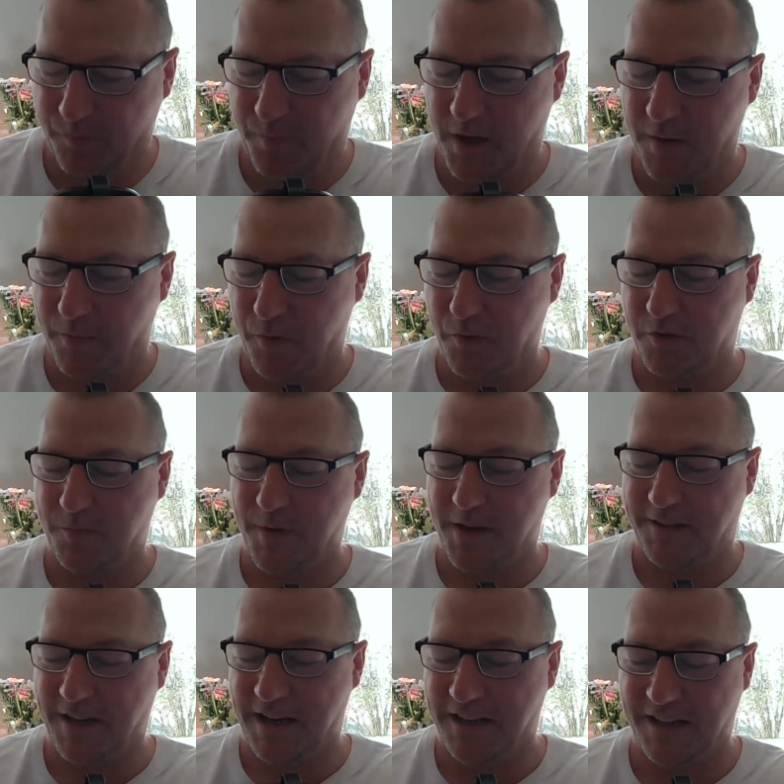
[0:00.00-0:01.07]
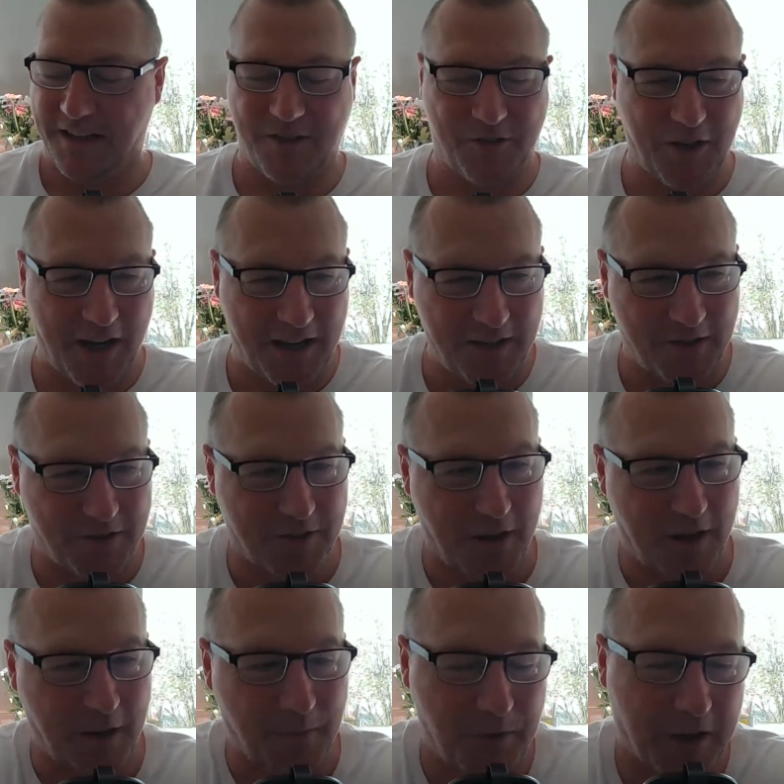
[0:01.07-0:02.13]
People's mentalities change.
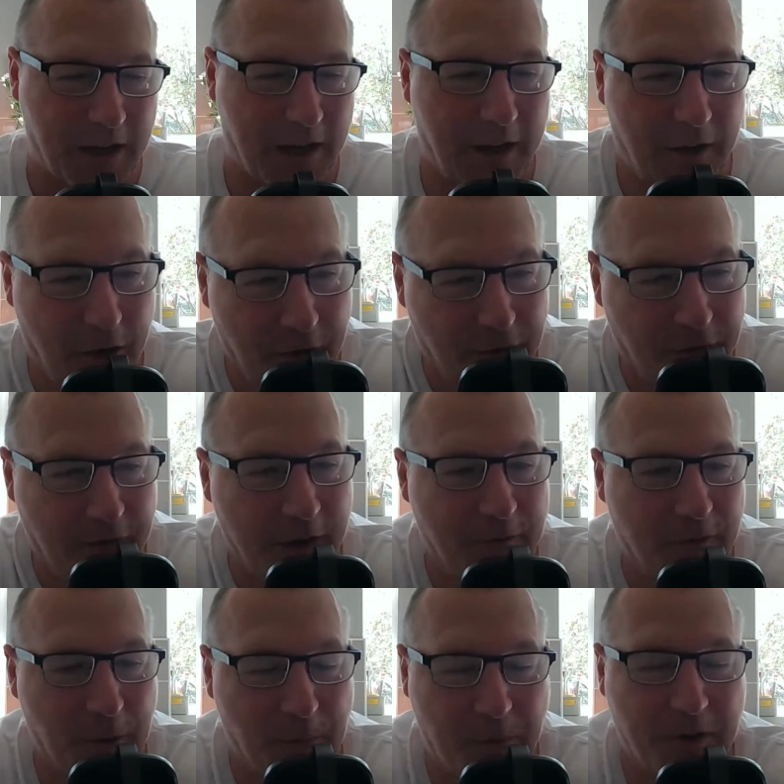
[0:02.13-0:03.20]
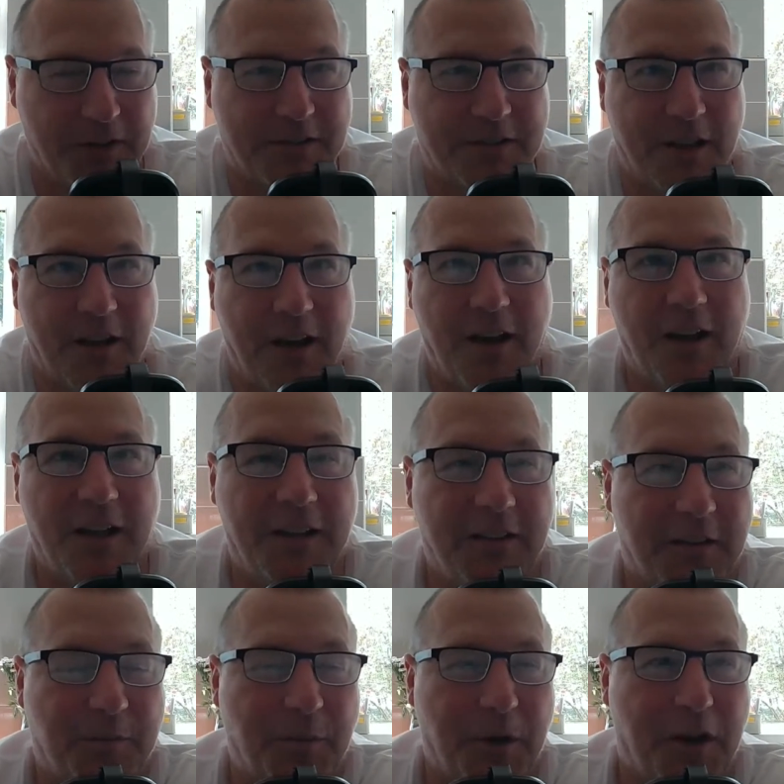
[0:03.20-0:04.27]
You get a lot of flip-floppers in
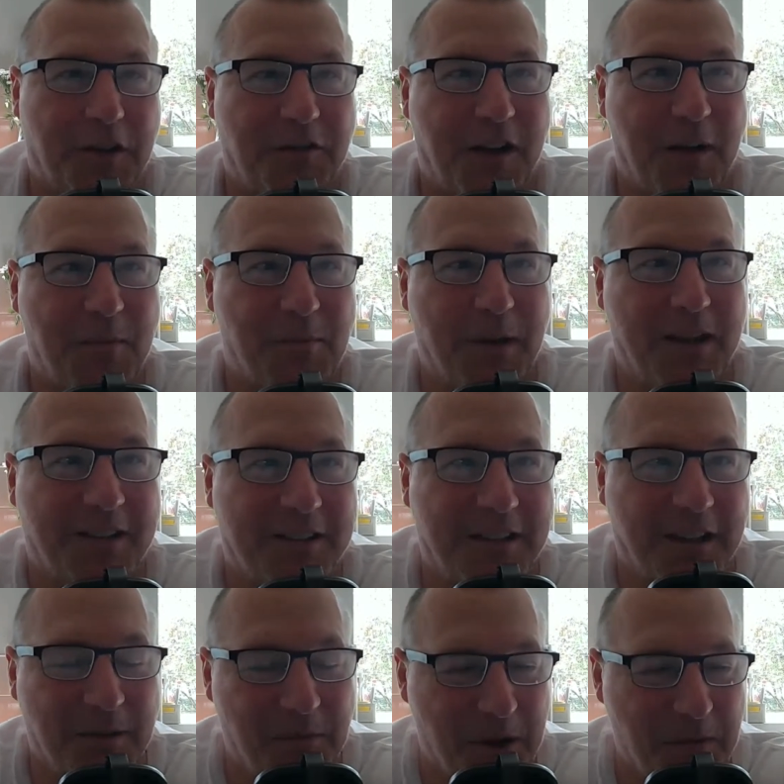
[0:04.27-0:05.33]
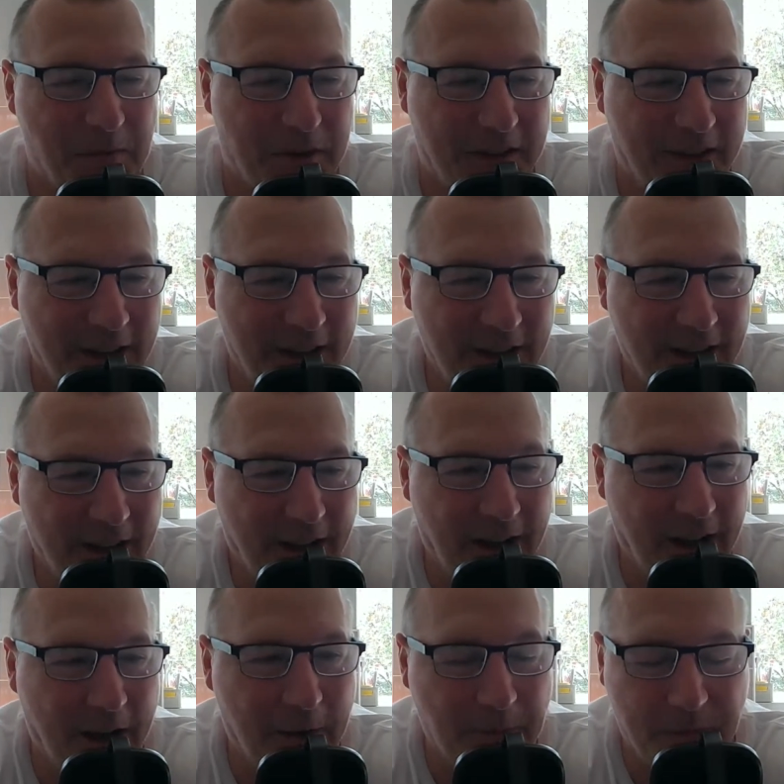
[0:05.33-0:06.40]
the Spurs fan base at the moment.
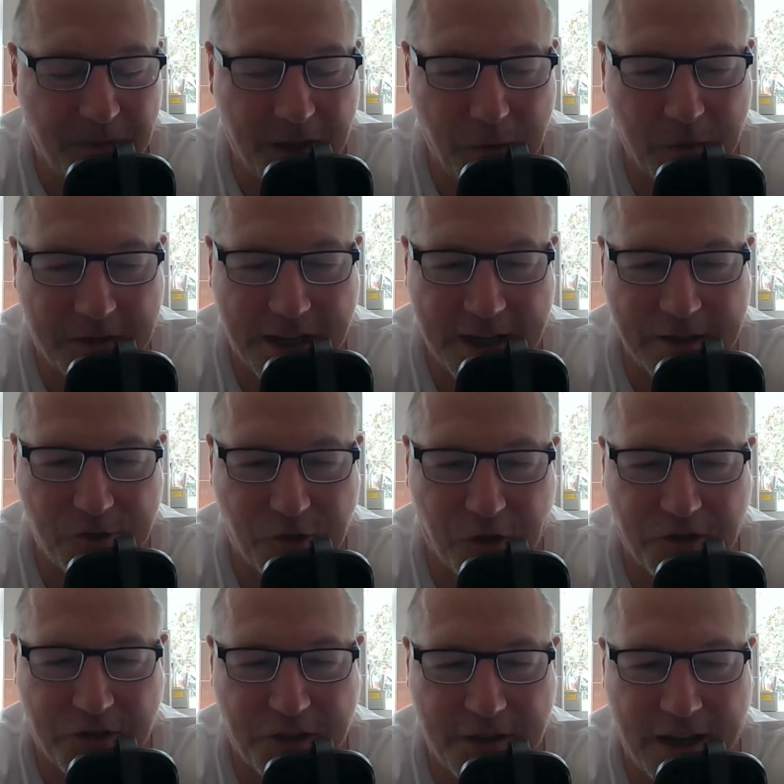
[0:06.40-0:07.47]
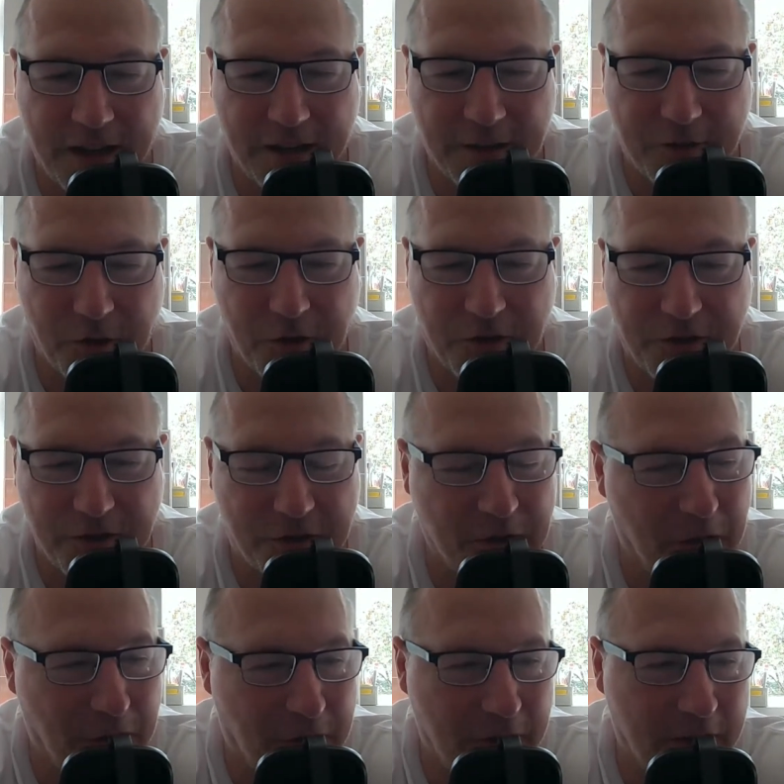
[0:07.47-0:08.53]
They were saying Johnson's
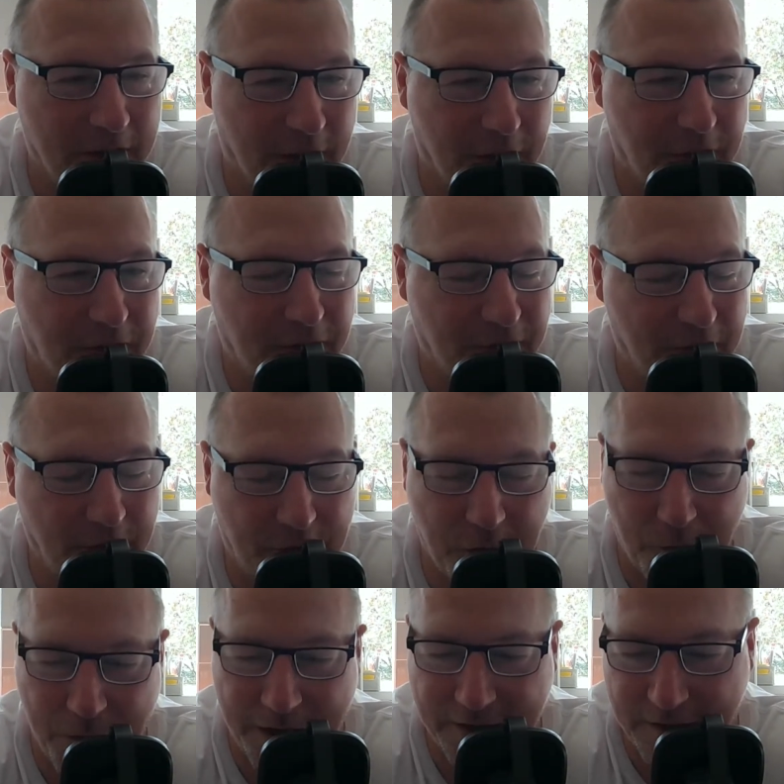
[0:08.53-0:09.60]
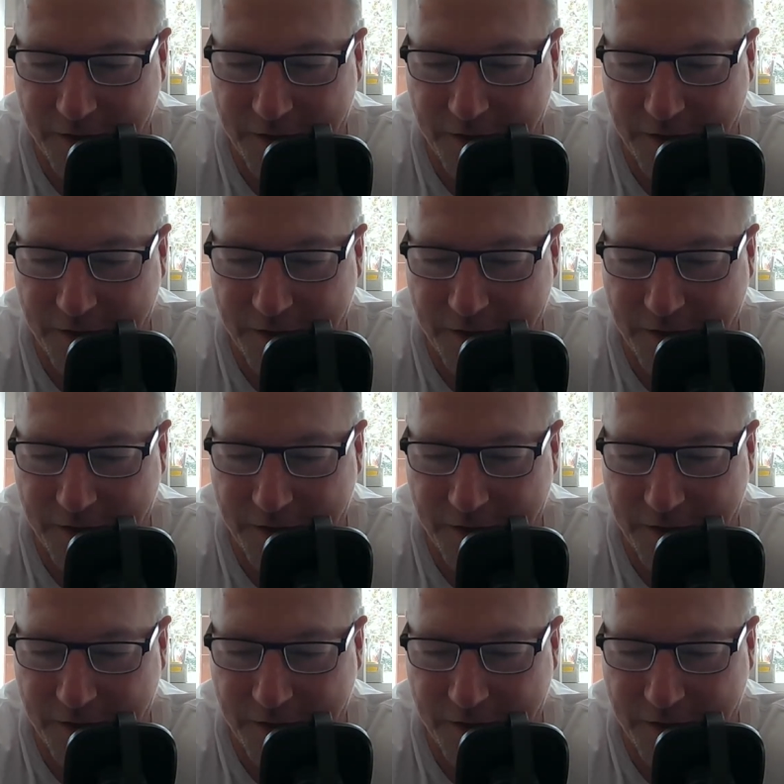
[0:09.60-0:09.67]
not good enough 2 weeks